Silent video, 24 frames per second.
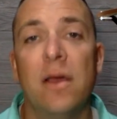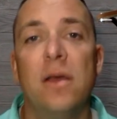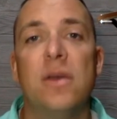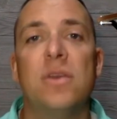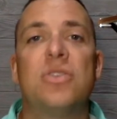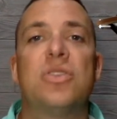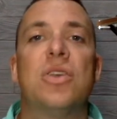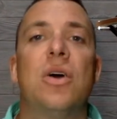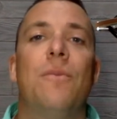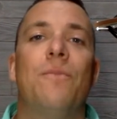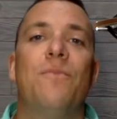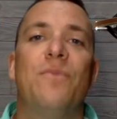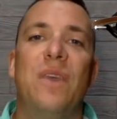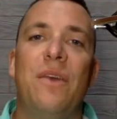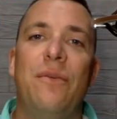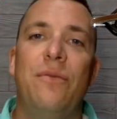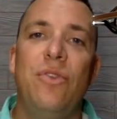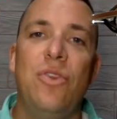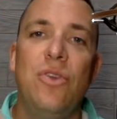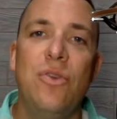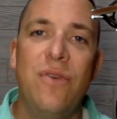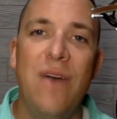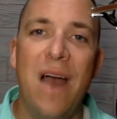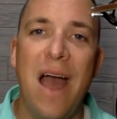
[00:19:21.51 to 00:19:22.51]
So if
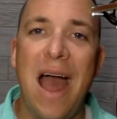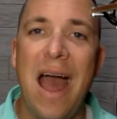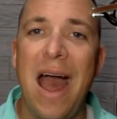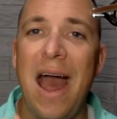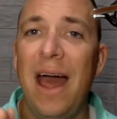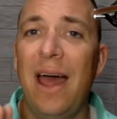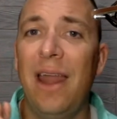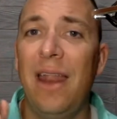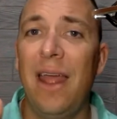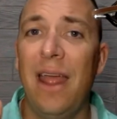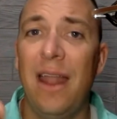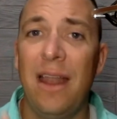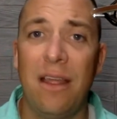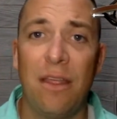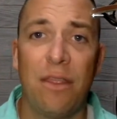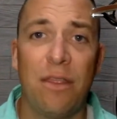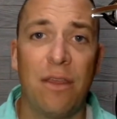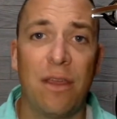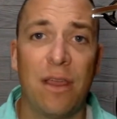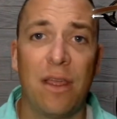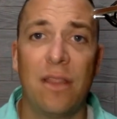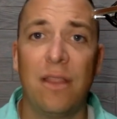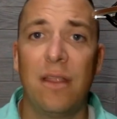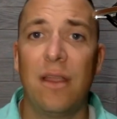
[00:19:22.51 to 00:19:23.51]
you had
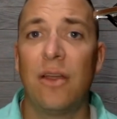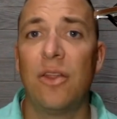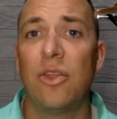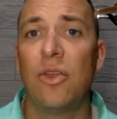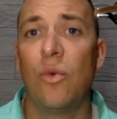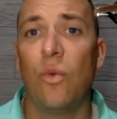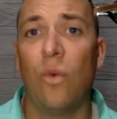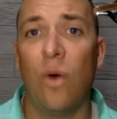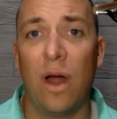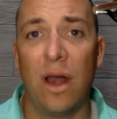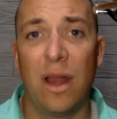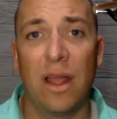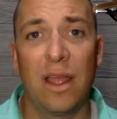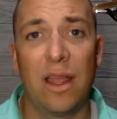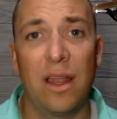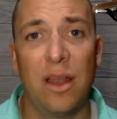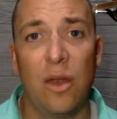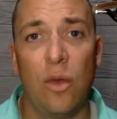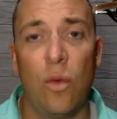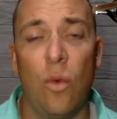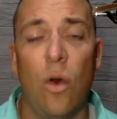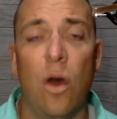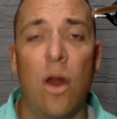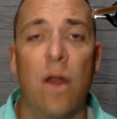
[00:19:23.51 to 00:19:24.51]
anything in there you want to get
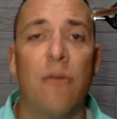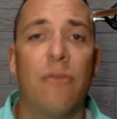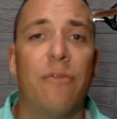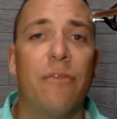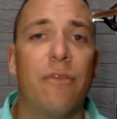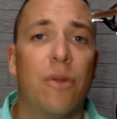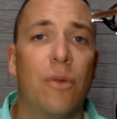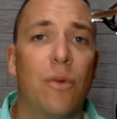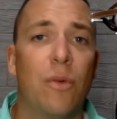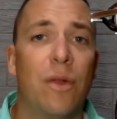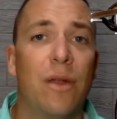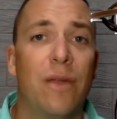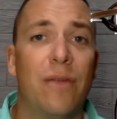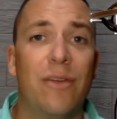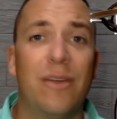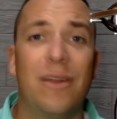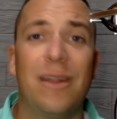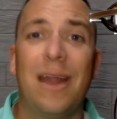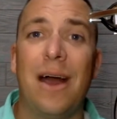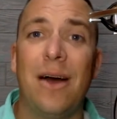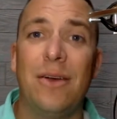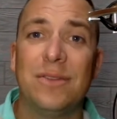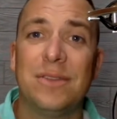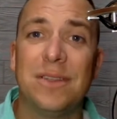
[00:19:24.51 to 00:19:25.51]
into WaterFit or whatever,
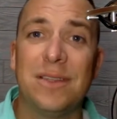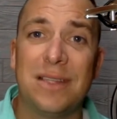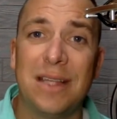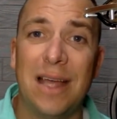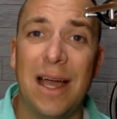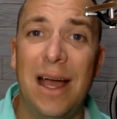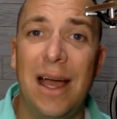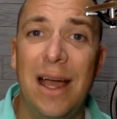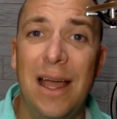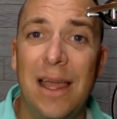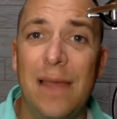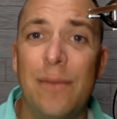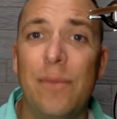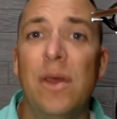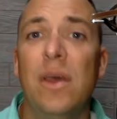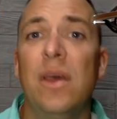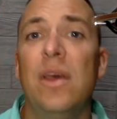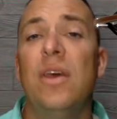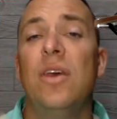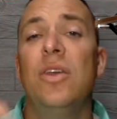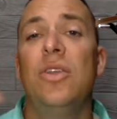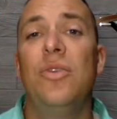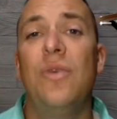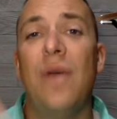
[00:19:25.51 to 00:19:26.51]
now's the time.
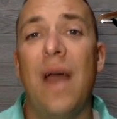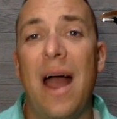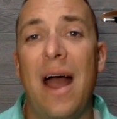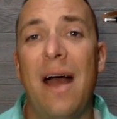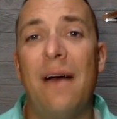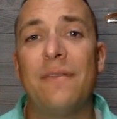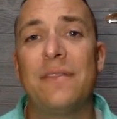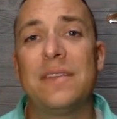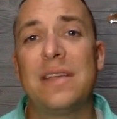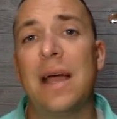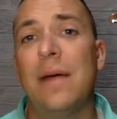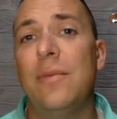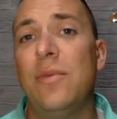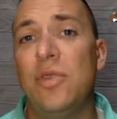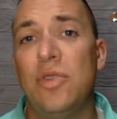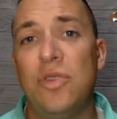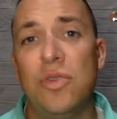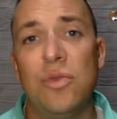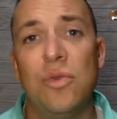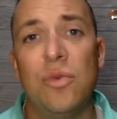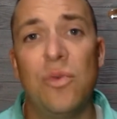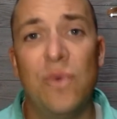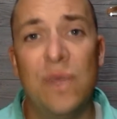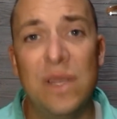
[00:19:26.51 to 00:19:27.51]
You have time to
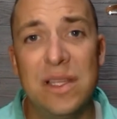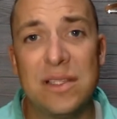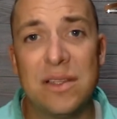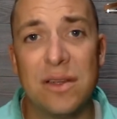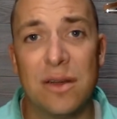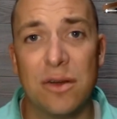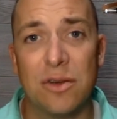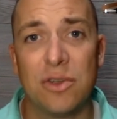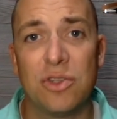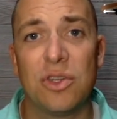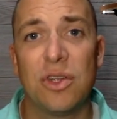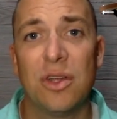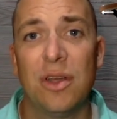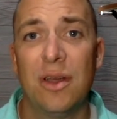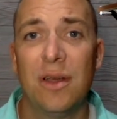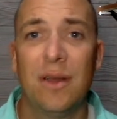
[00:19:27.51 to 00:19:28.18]
do the research.